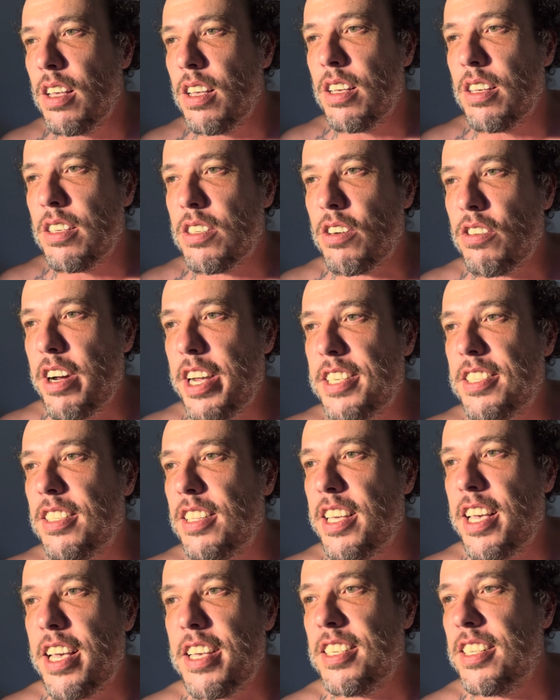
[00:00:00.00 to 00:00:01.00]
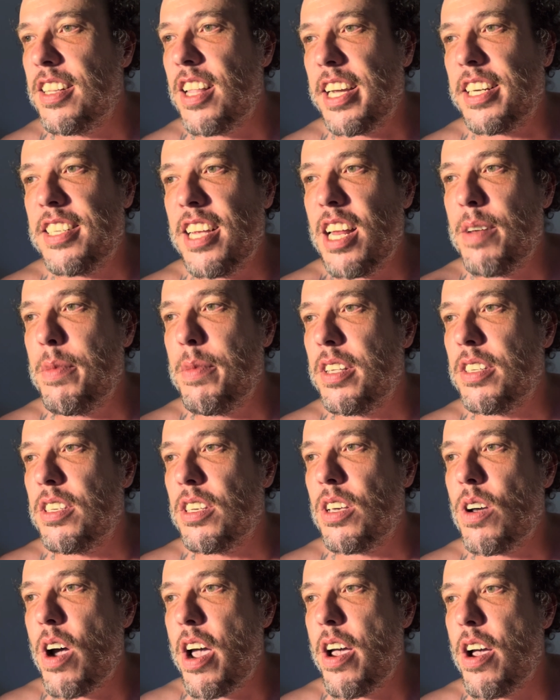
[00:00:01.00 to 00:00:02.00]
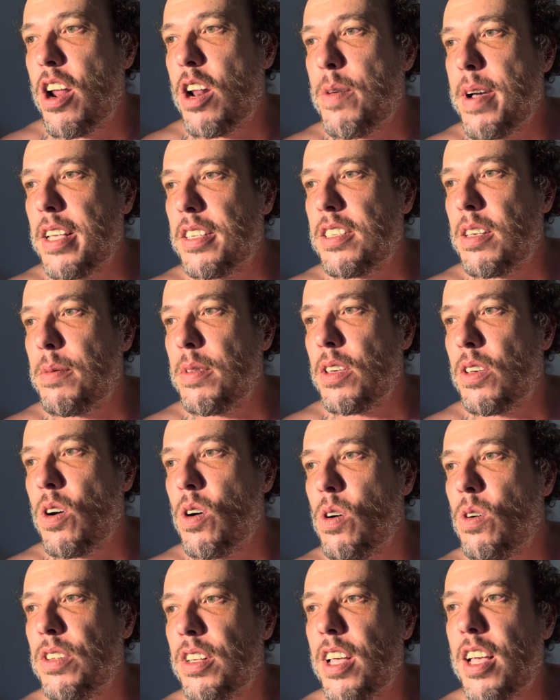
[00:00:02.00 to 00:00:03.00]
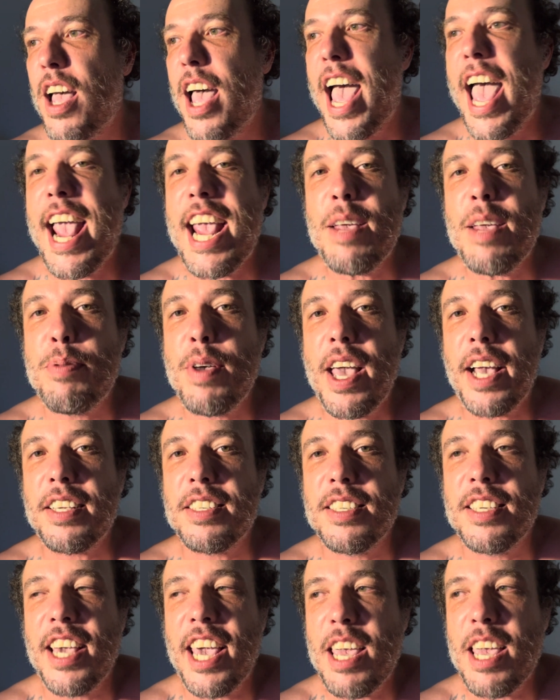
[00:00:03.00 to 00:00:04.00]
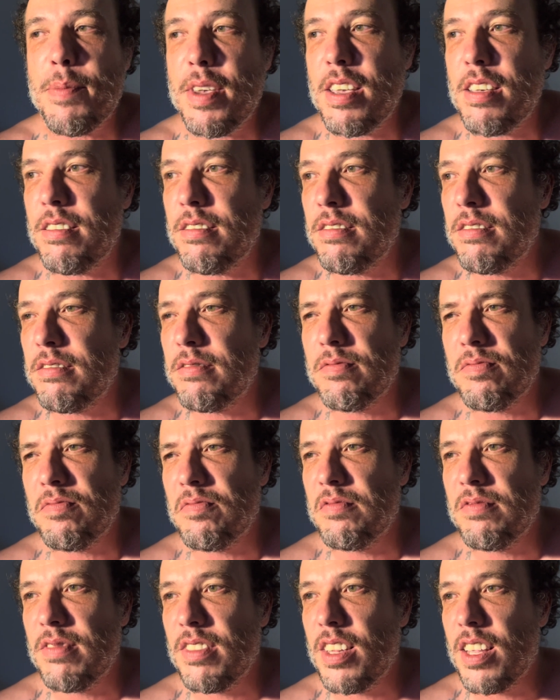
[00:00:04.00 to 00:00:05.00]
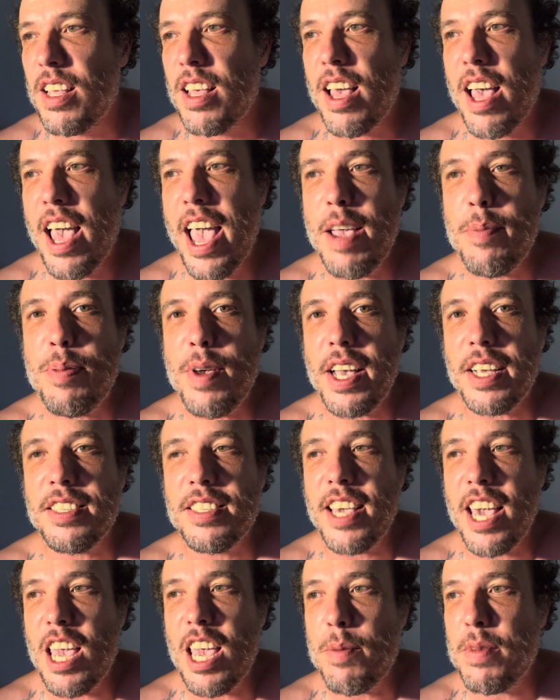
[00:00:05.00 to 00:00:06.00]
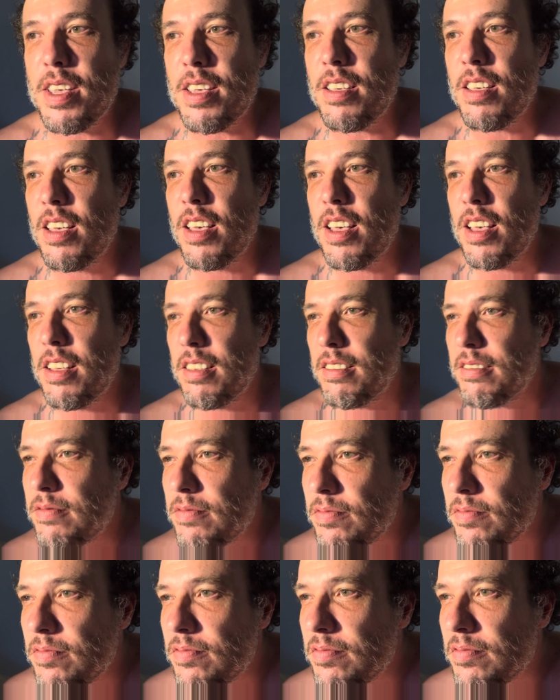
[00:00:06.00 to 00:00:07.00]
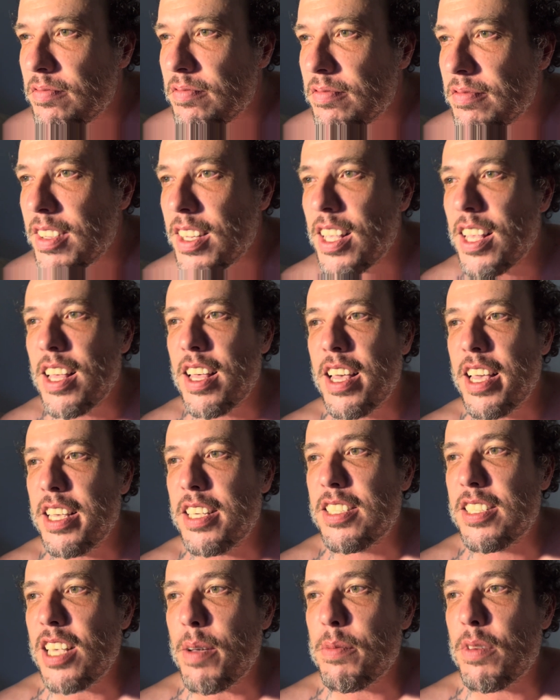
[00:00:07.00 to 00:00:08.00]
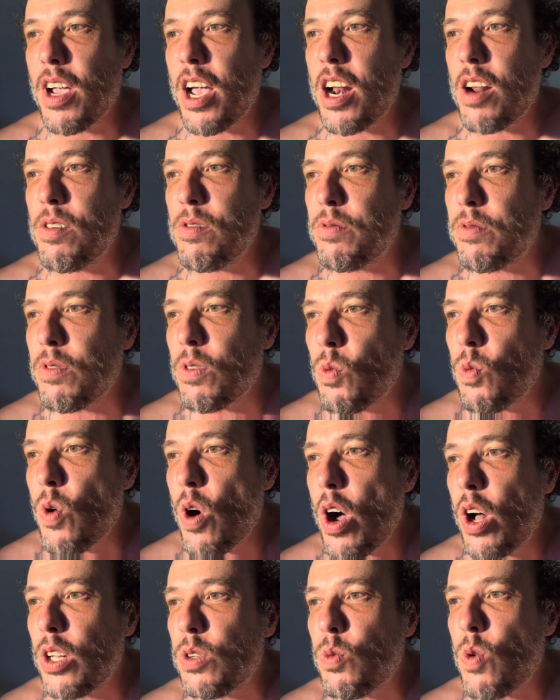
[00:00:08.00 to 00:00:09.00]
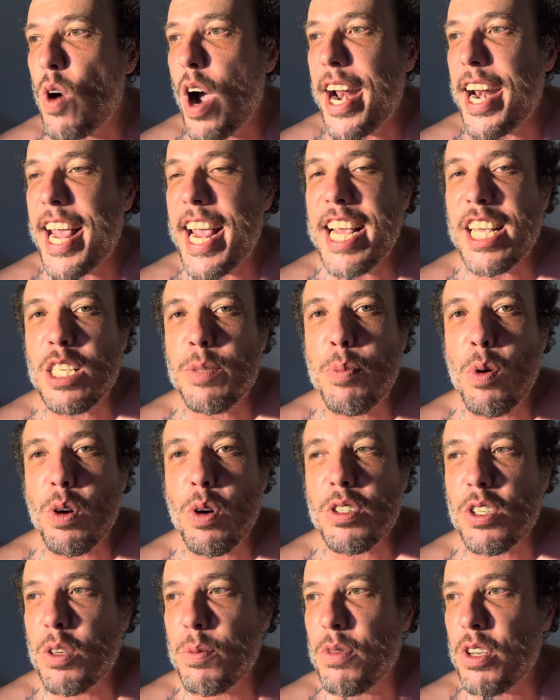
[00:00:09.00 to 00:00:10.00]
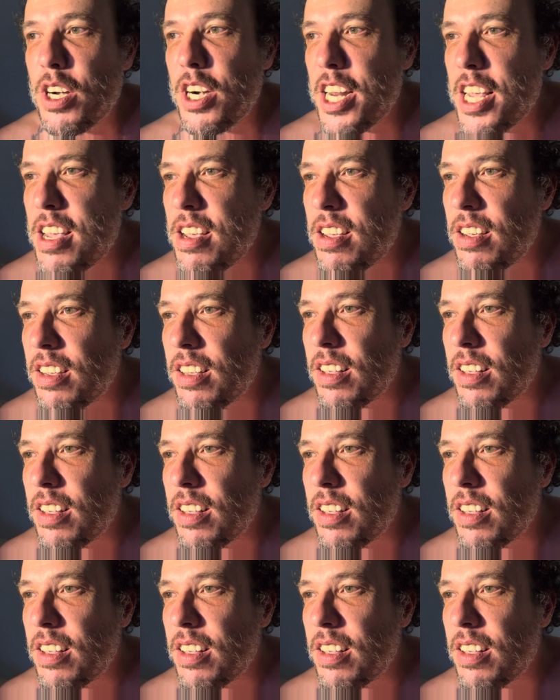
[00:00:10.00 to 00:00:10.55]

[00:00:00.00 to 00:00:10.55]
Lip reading: so recently, as in like 10 minutes ago, I heard about something called Apex Gaming. Apex Gaming is some kind of worldwide esports community,